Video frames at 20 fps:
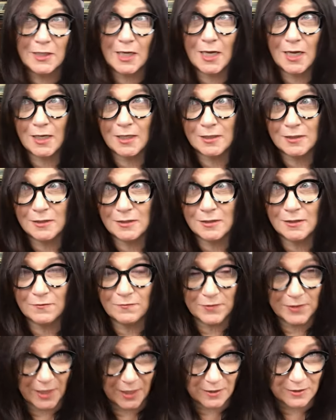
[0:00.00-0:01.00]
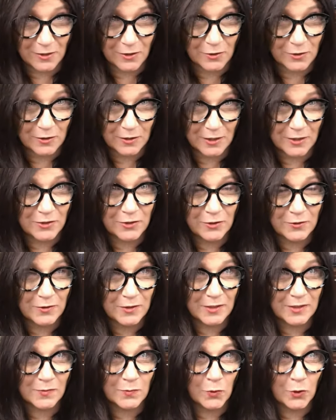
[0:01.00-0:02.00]
Tons of technical issues
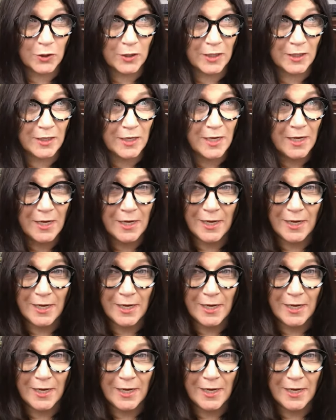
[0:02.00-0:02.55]
this morning.